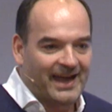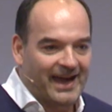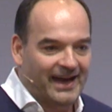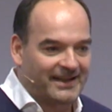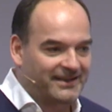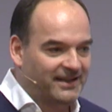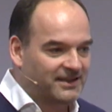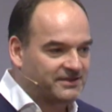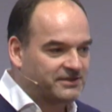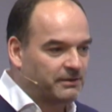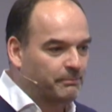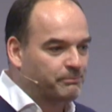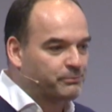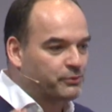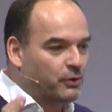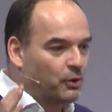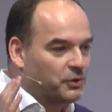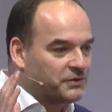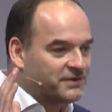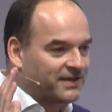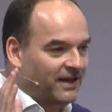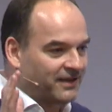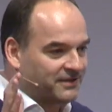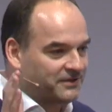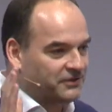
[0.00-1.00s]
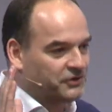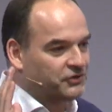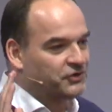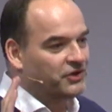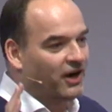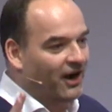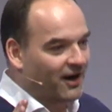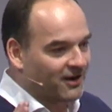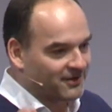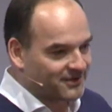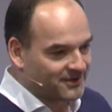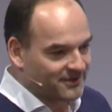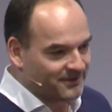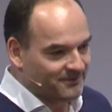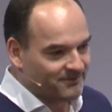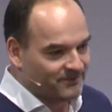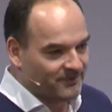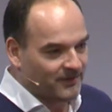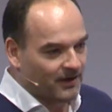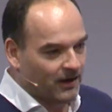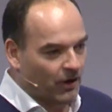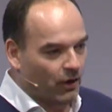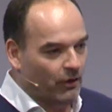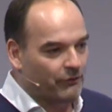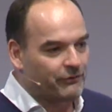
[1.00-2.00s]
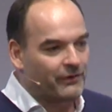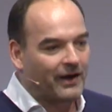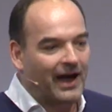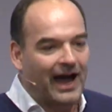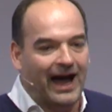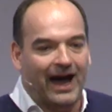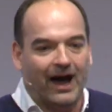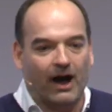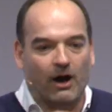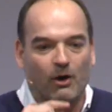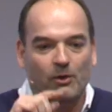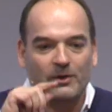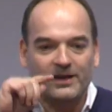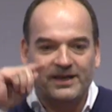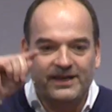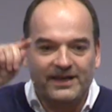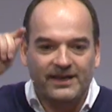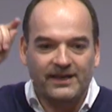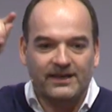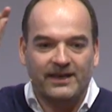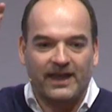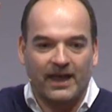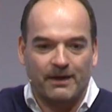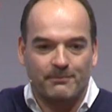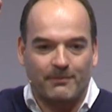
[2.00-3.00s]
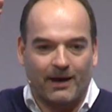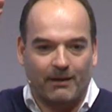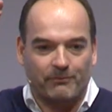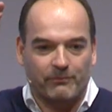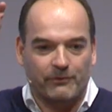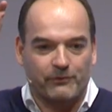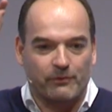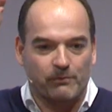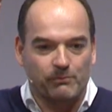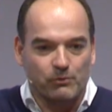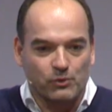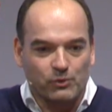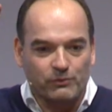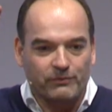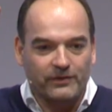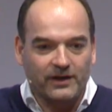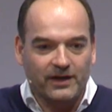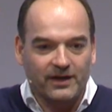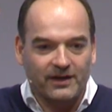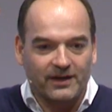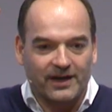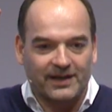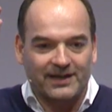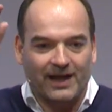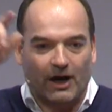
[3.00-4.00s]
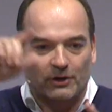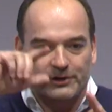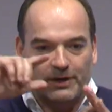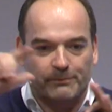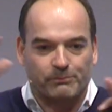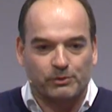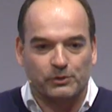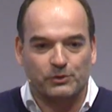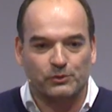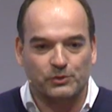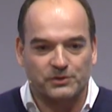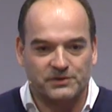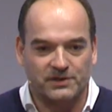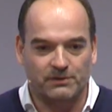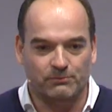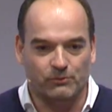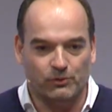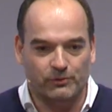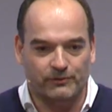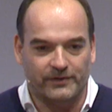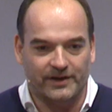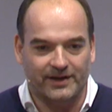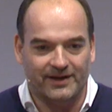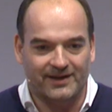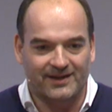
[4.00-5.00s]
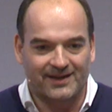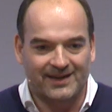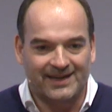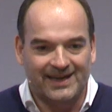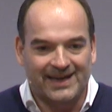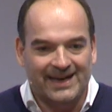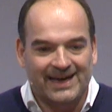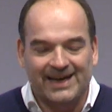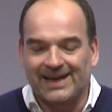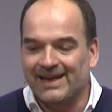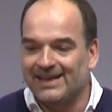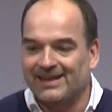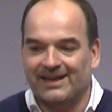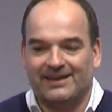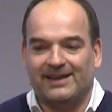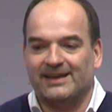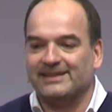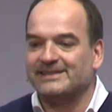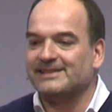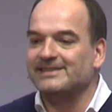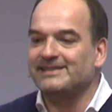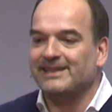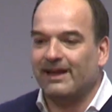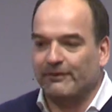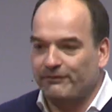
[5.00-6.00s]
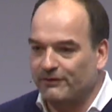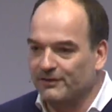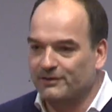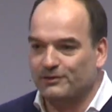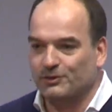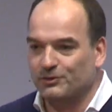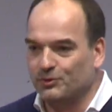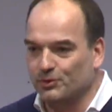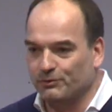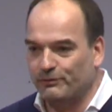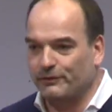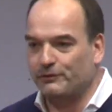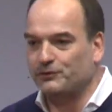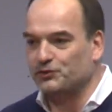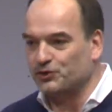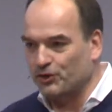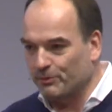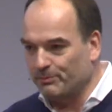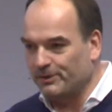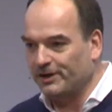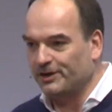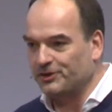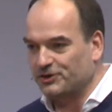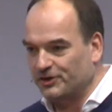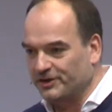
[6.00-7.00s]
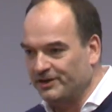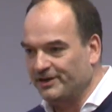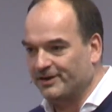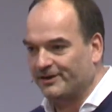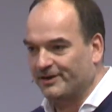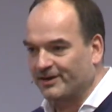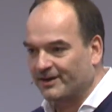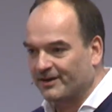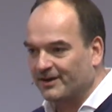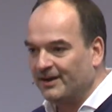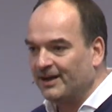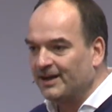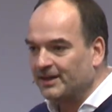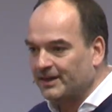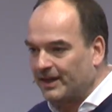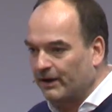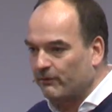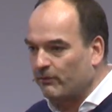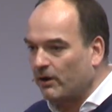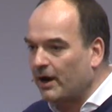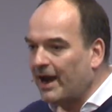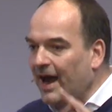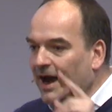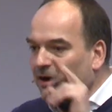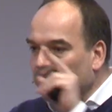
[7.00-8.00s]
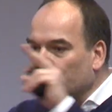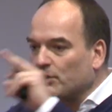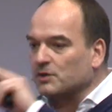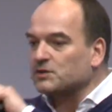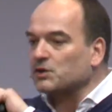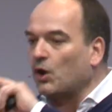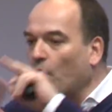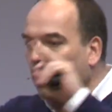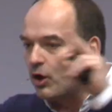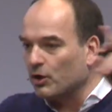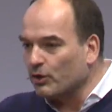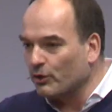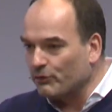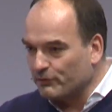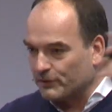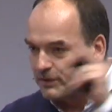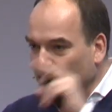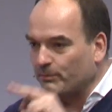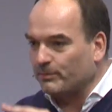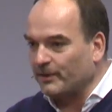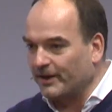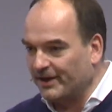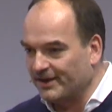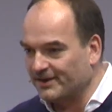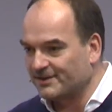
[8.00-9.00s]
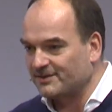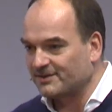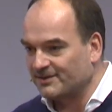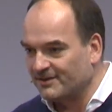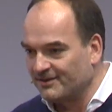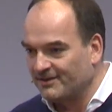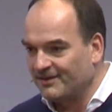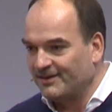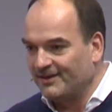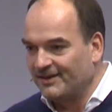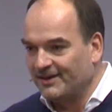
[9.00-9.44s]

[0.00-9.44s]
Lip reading: And there's a process chart of how he came up with a movie and how they produced the movie. That has nothing to do with German engineering. There were errors all over the place.